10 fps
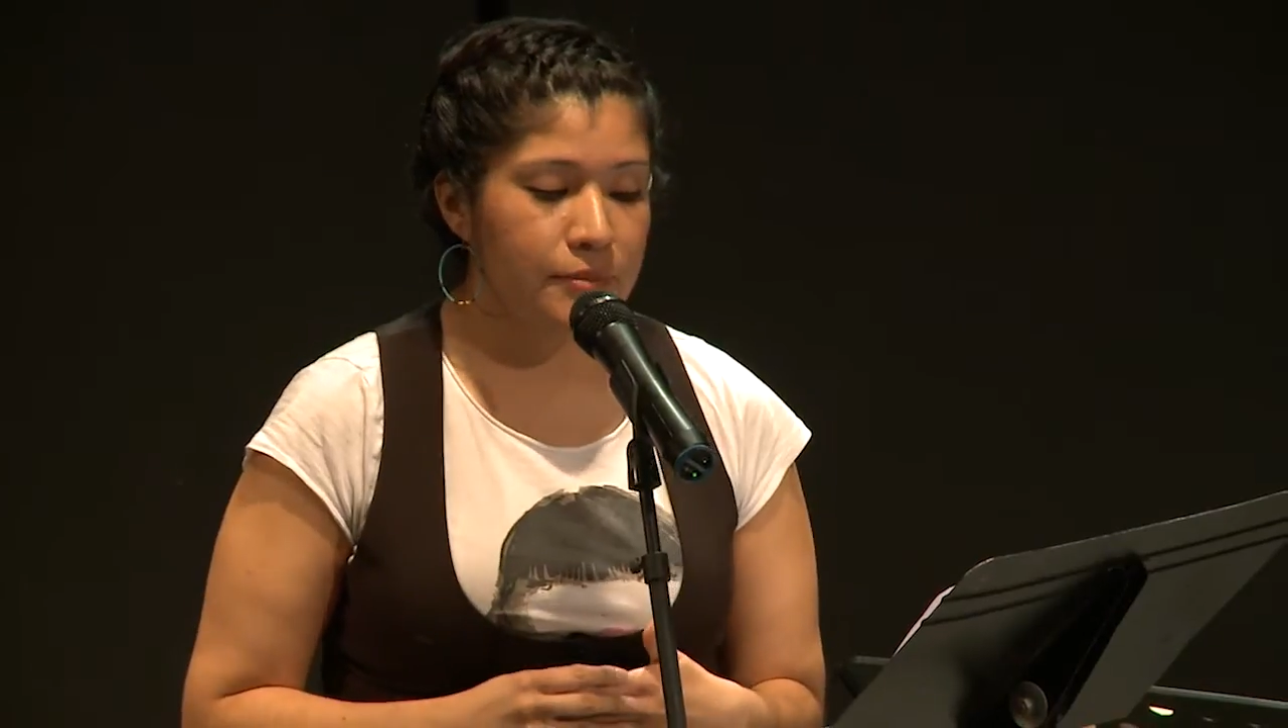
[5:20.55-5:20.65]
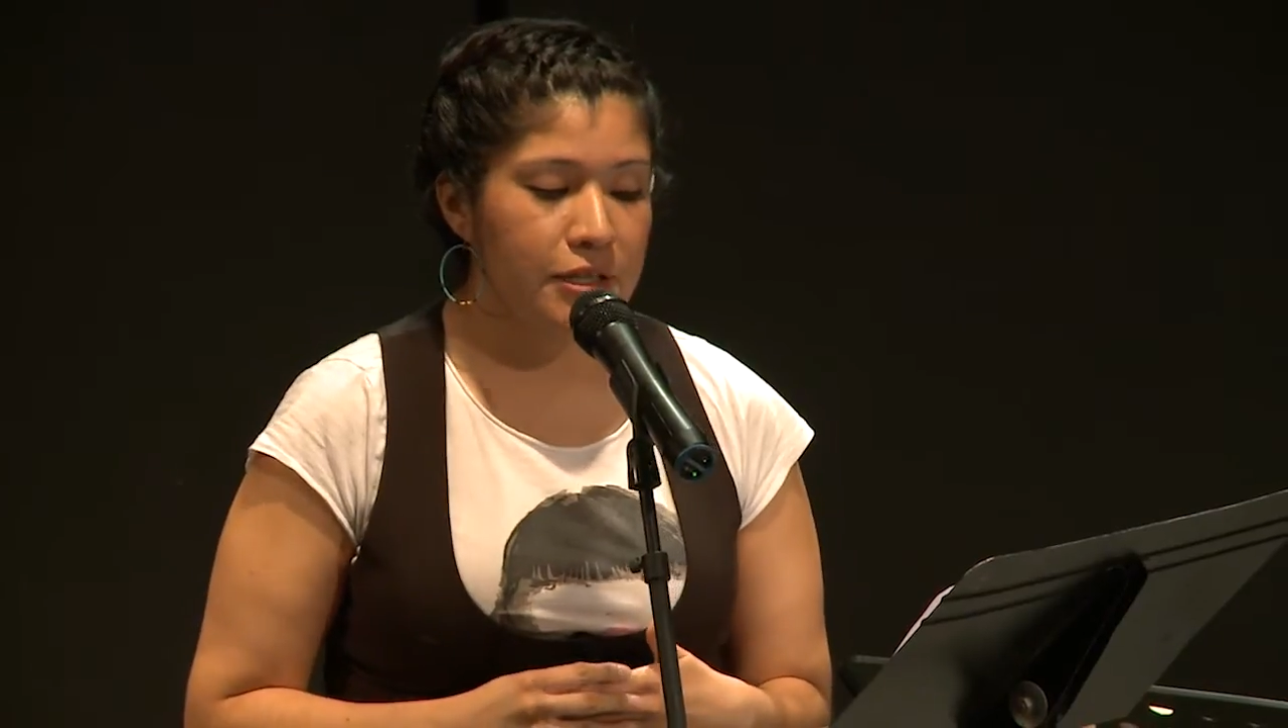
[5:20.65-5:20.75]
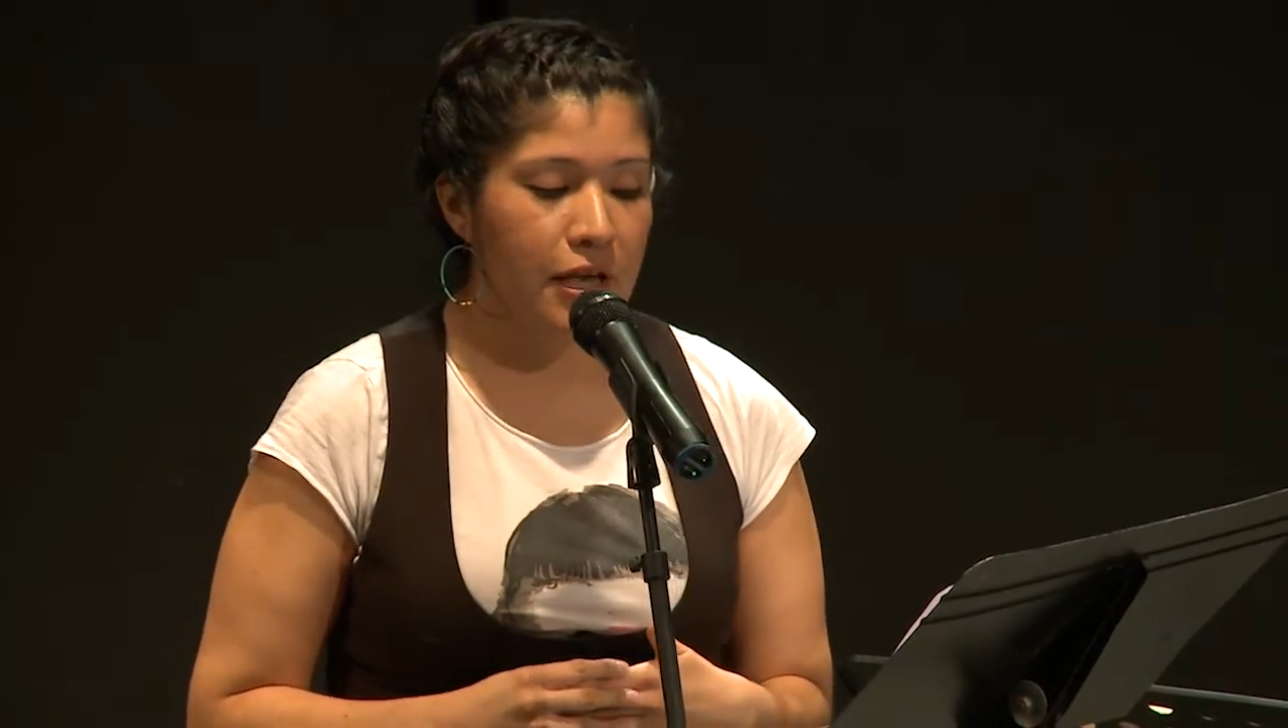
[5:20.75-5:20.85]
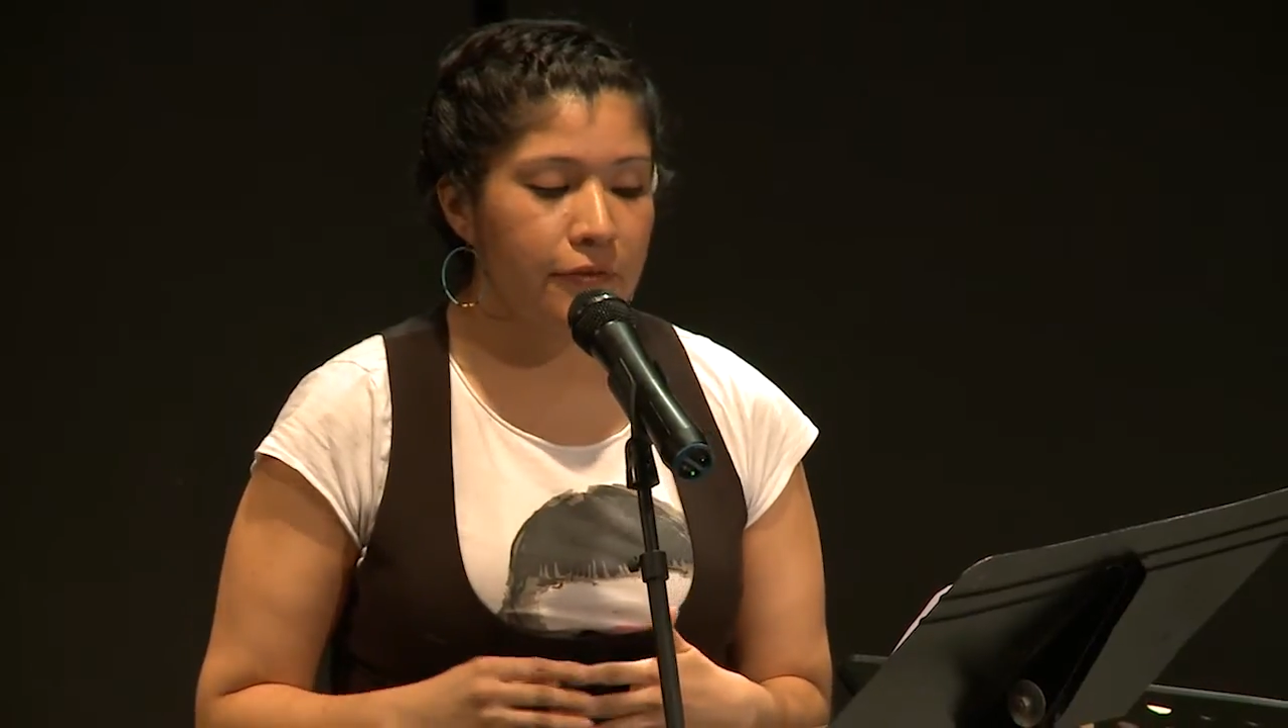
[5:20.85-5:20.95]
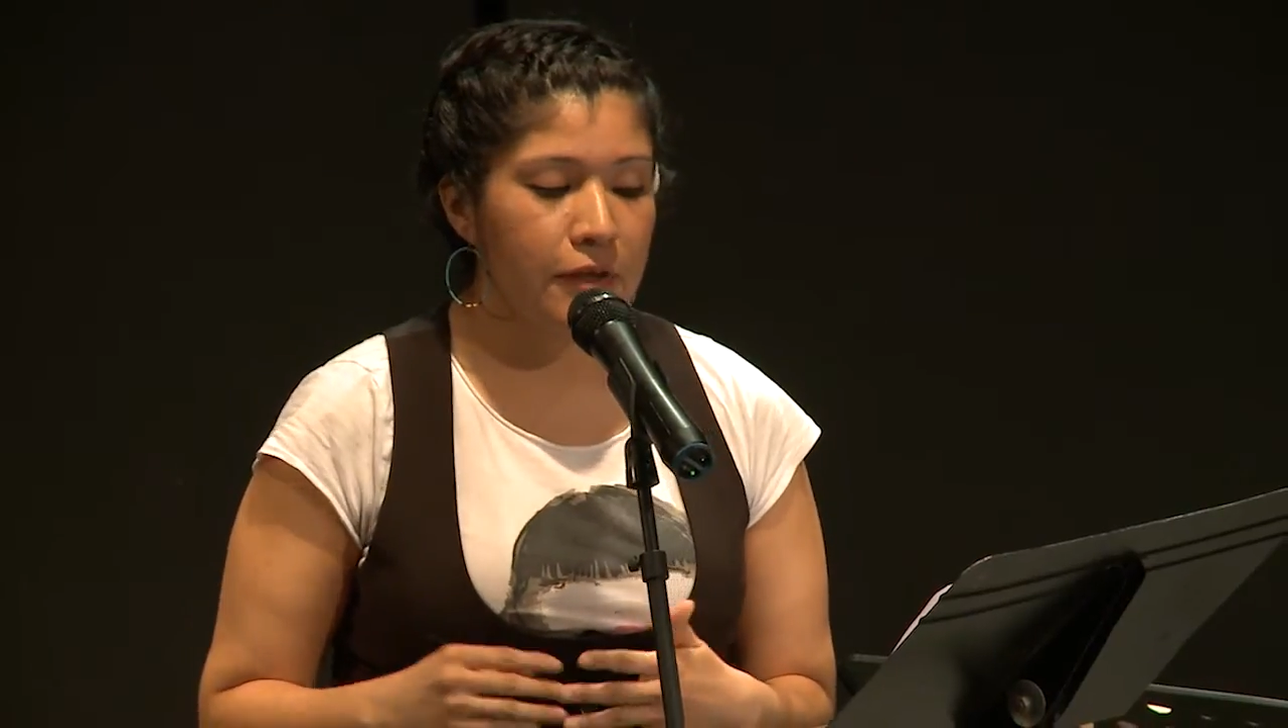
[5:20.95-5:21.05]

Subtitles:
himself,